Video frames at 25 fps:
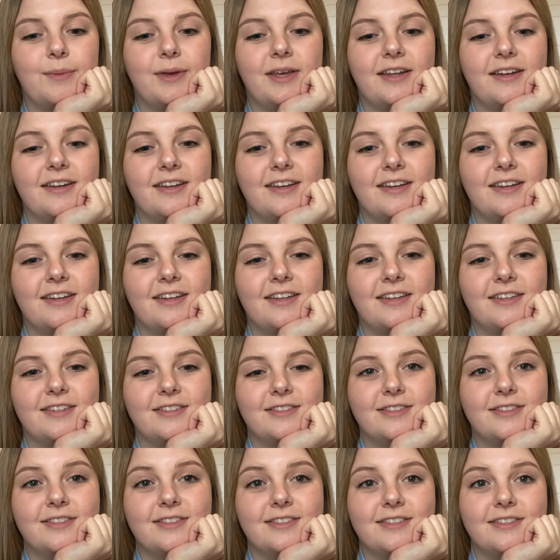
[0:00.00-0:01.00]
and it
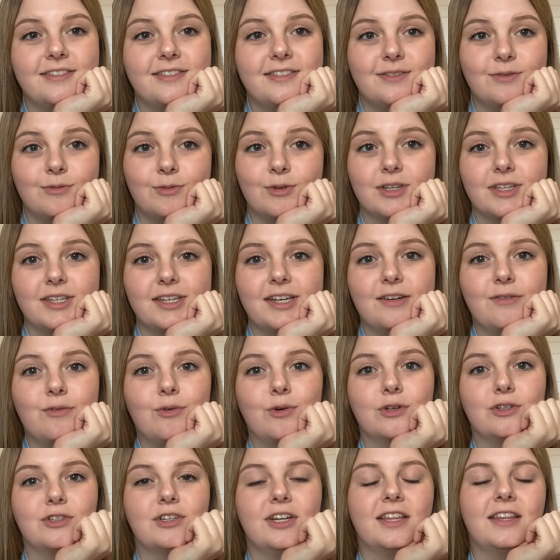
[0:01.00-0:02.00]
is really
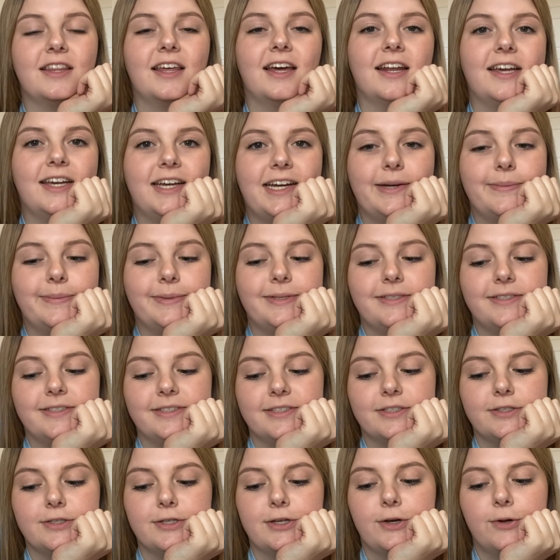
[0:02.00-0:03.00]
unfortunate that it happens
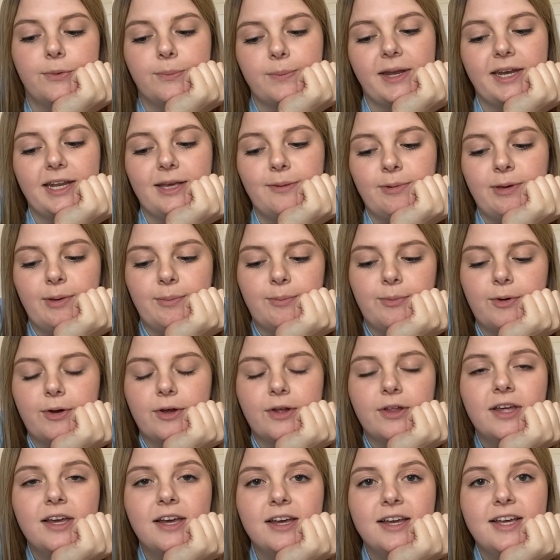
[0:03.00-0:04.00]
to so many
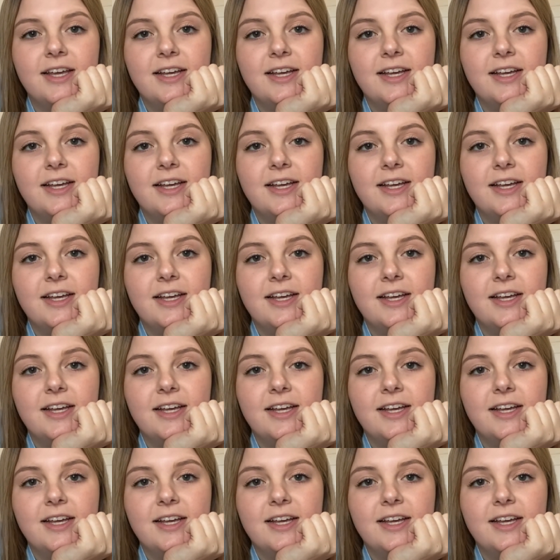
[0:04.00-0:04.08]
people.